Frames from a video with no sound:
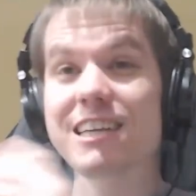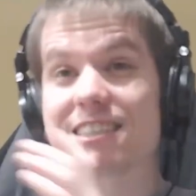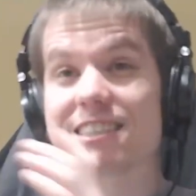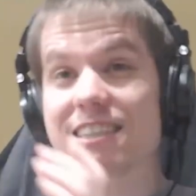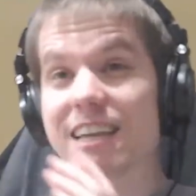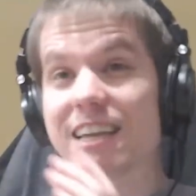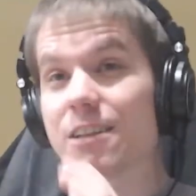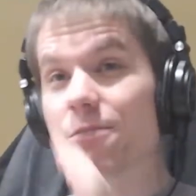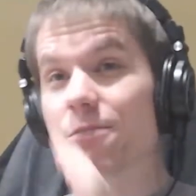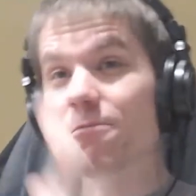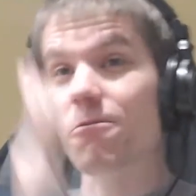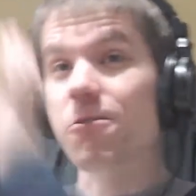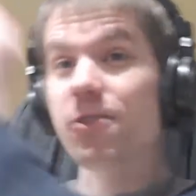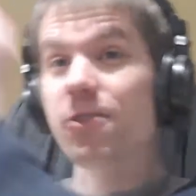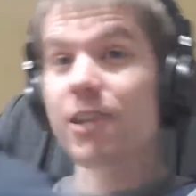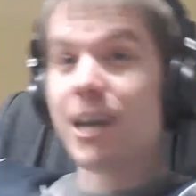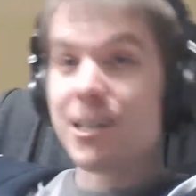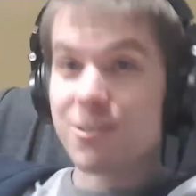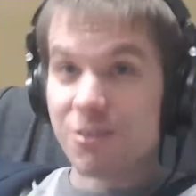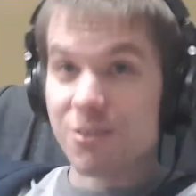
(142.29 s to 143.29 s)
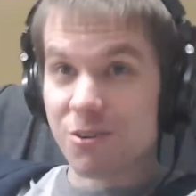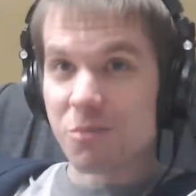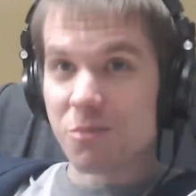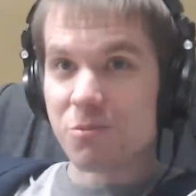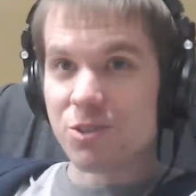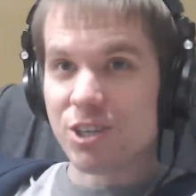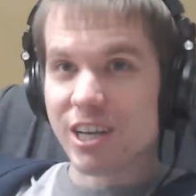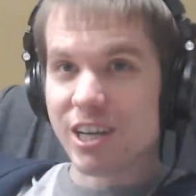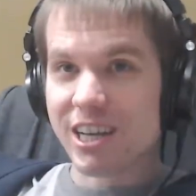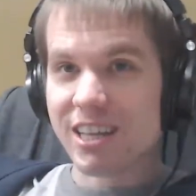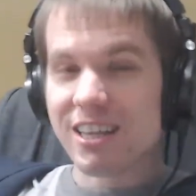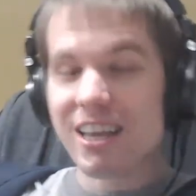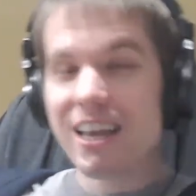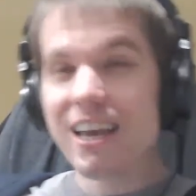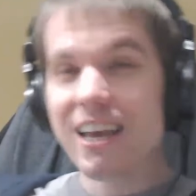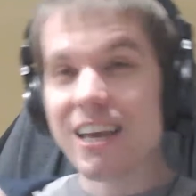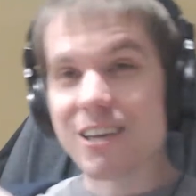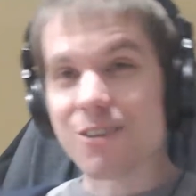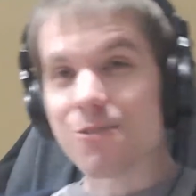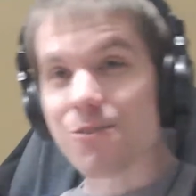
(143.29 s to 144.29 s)
state of another object.
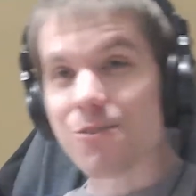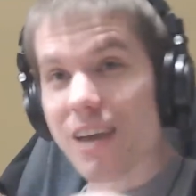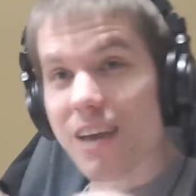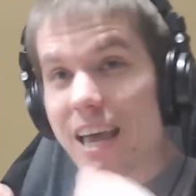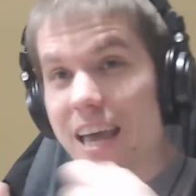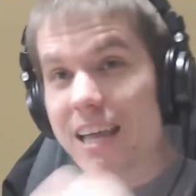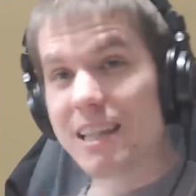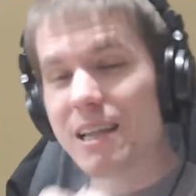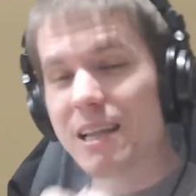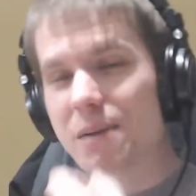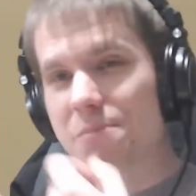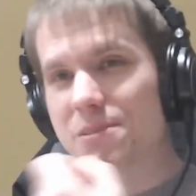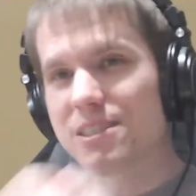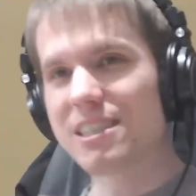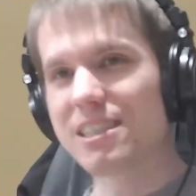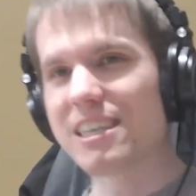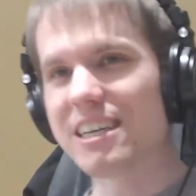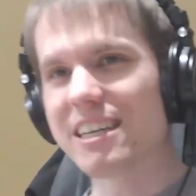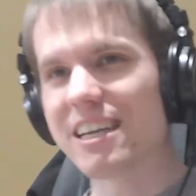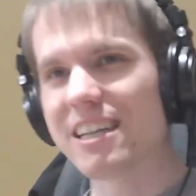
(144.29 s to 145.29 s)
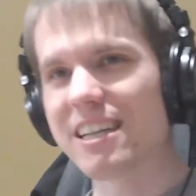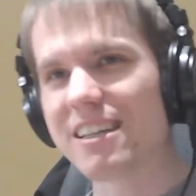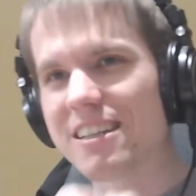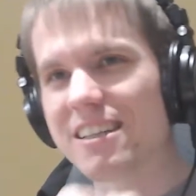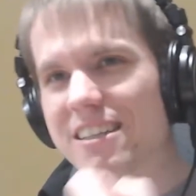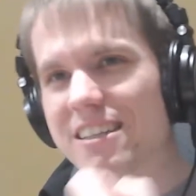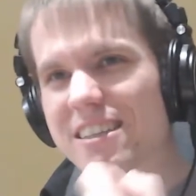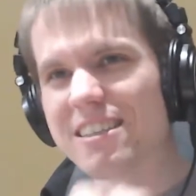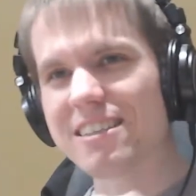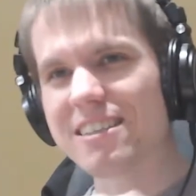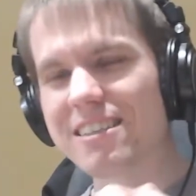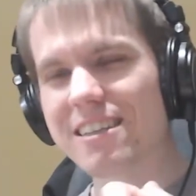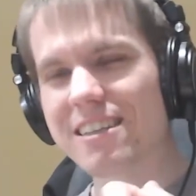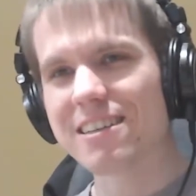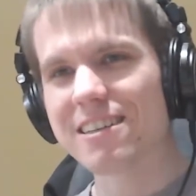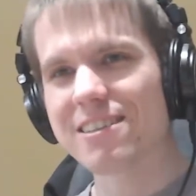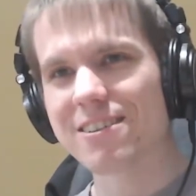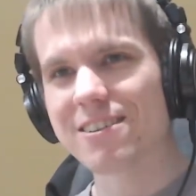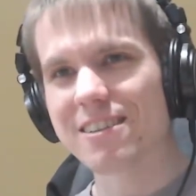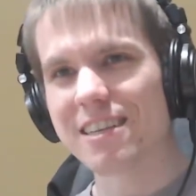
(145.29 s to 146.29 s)
You end up seeing that this
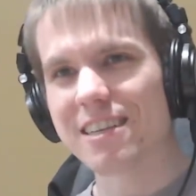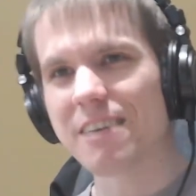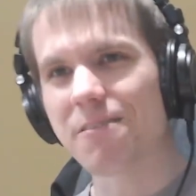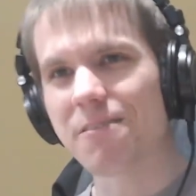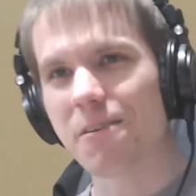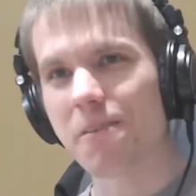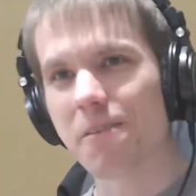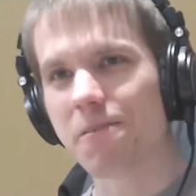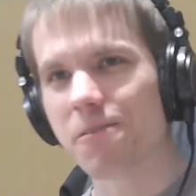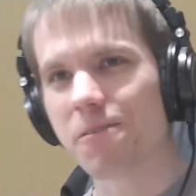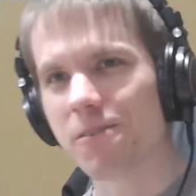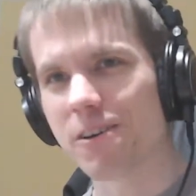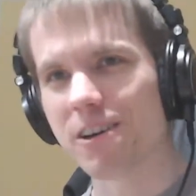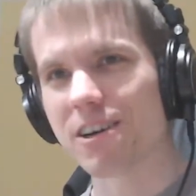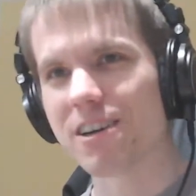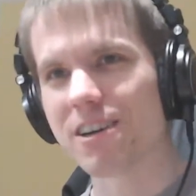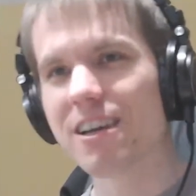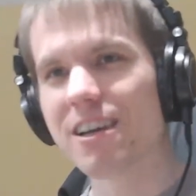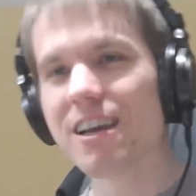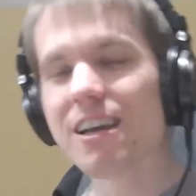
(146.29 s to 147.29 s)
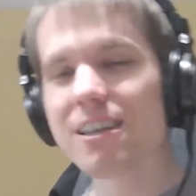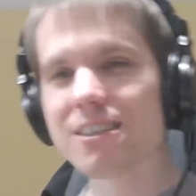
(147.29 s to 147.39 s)
doesn't even work.